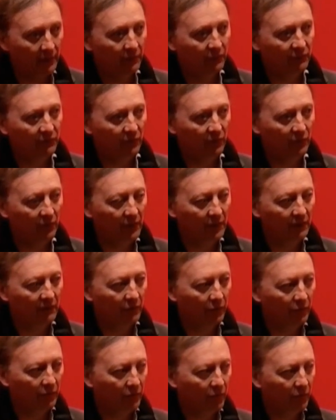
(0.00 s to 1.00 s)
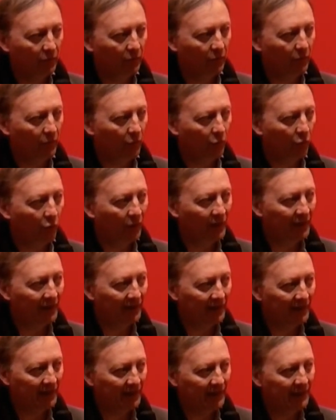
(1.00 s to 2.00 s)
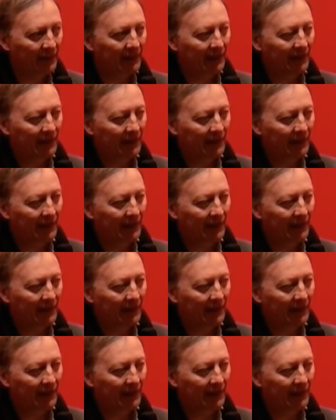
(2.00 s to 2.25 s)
So the Hoérée